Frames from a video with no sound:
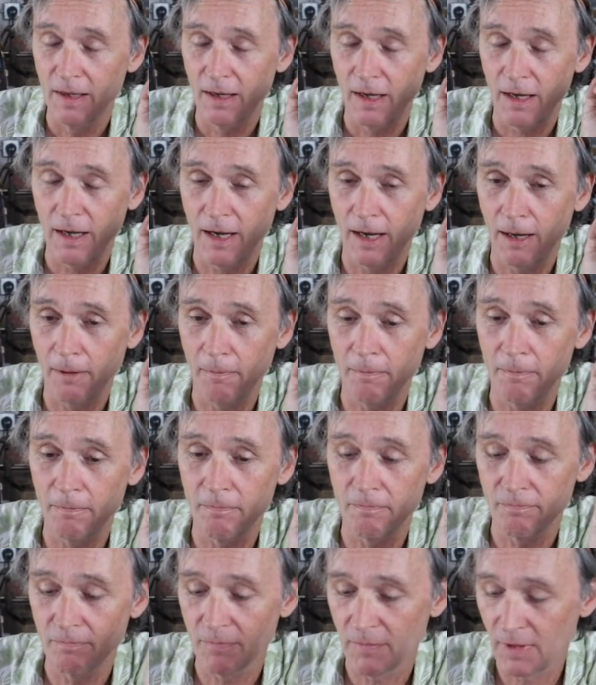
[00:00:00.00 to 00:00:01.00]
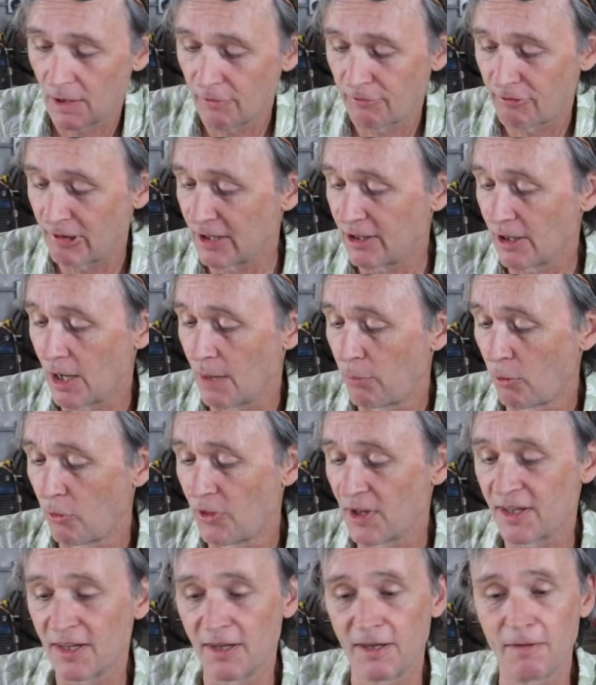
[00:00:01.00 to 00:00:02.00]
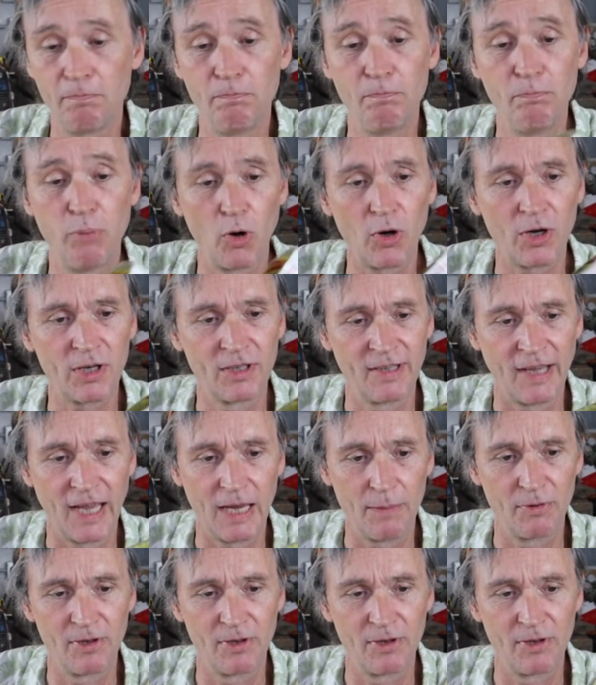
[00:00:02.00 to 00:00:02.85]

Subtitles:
For example, this is book tape.